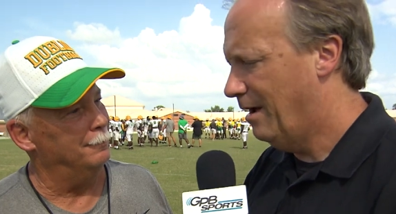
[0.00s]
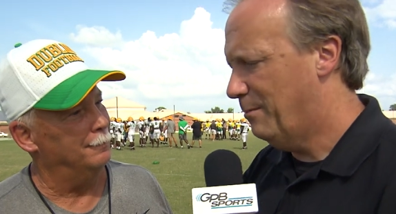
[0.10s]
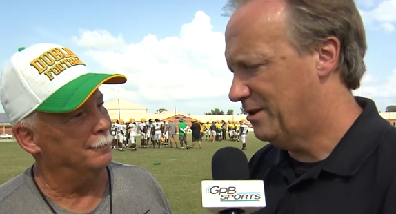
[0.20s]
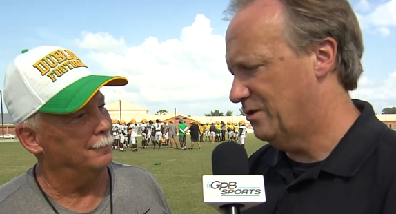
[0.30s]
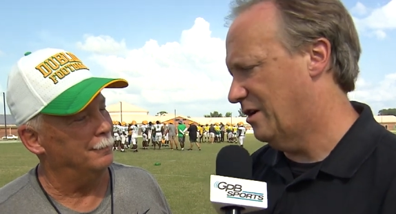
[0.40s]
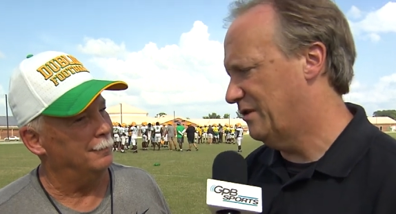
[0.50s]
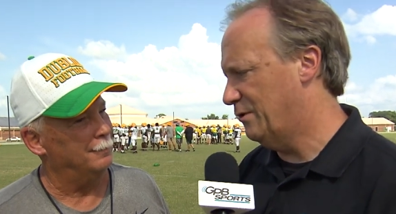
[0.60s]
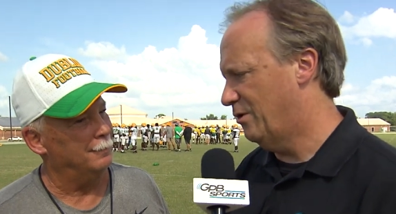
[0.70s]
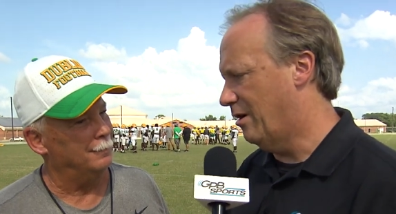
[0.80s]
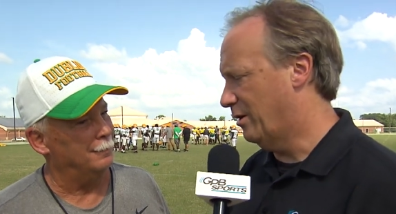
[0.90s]
Speaker 1: but there's also
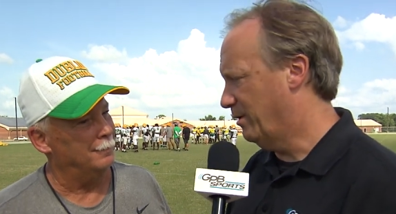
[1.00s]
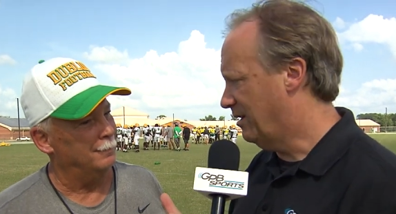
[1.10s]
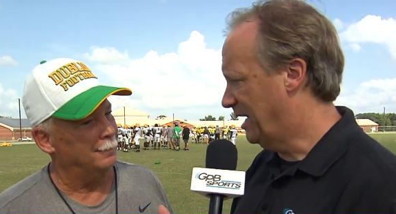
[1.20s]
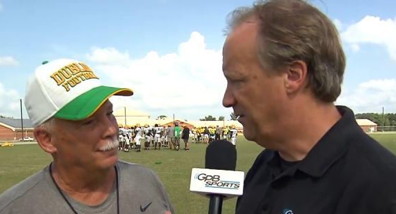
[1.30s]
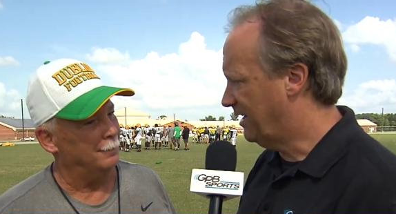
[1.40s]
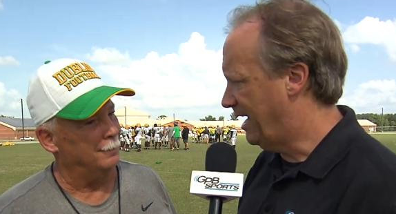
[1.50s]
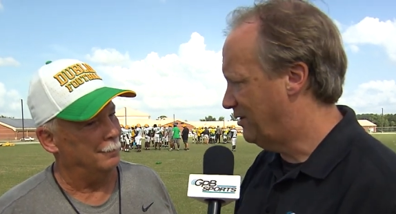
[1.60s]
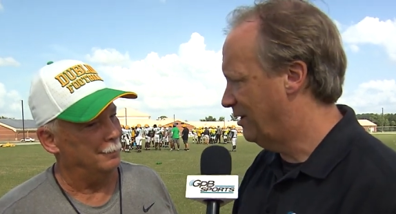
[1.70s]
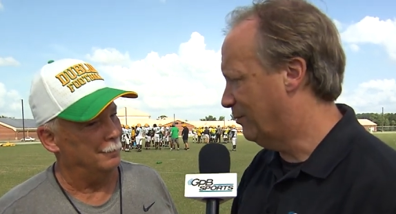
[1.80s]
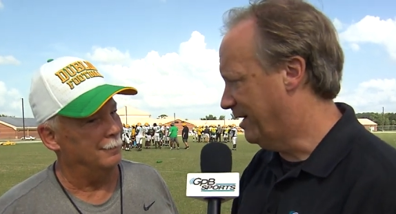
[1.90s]
an R in
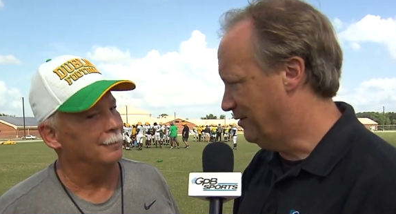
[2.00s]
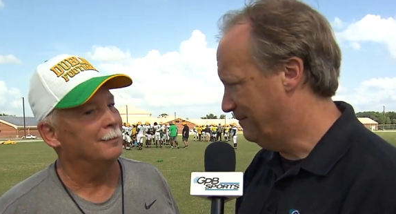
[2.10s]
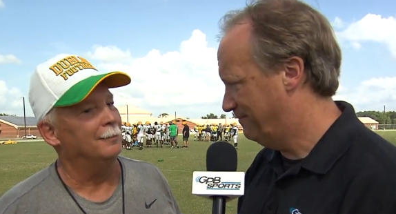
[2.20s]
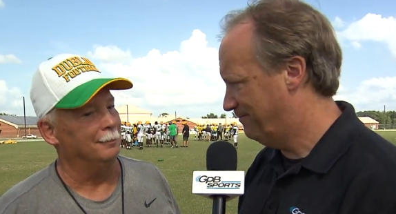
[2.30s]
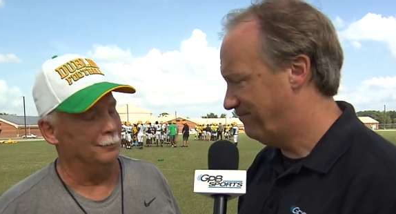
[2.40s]
reclassification and region.